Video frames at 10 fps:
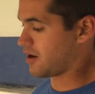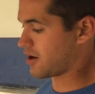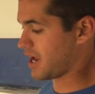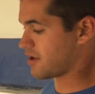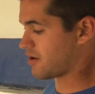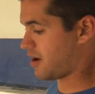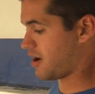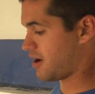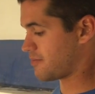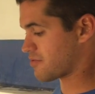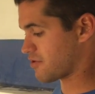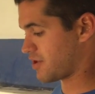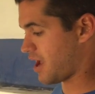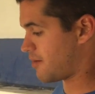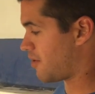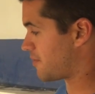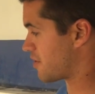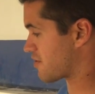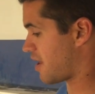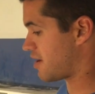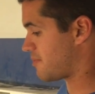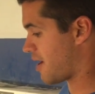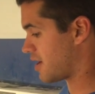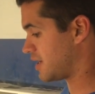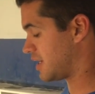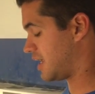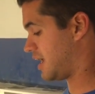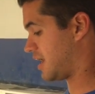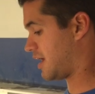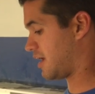Okay, so yeah, I hope you're excited about it, and